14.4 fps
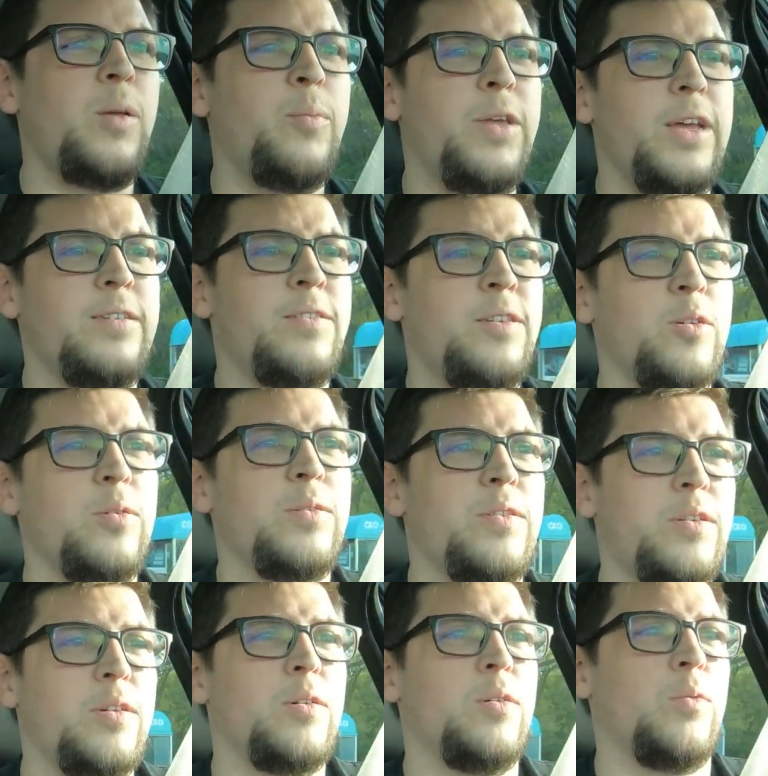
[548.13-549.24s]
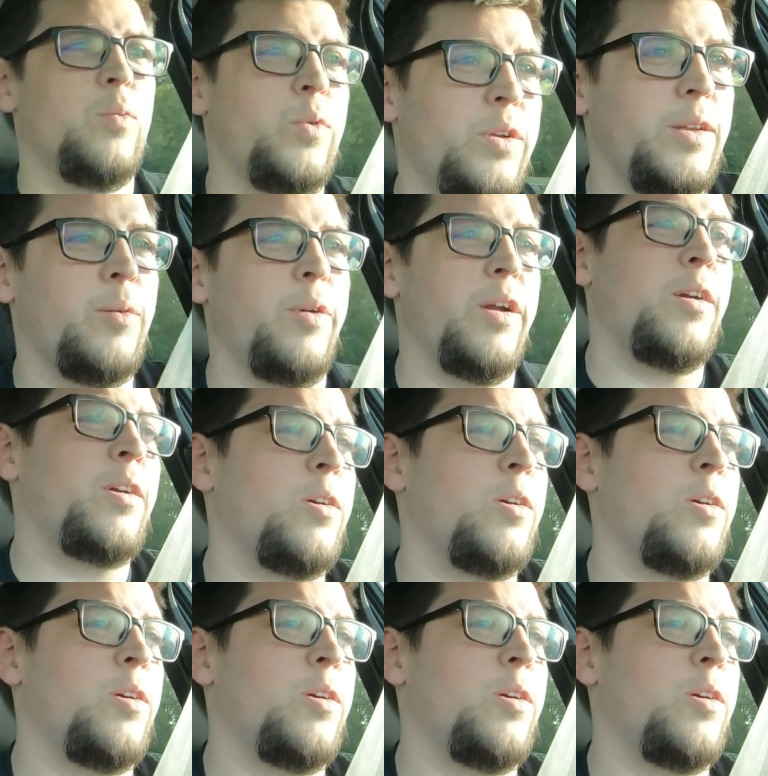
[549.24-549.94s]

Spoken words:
Yeah, still really rare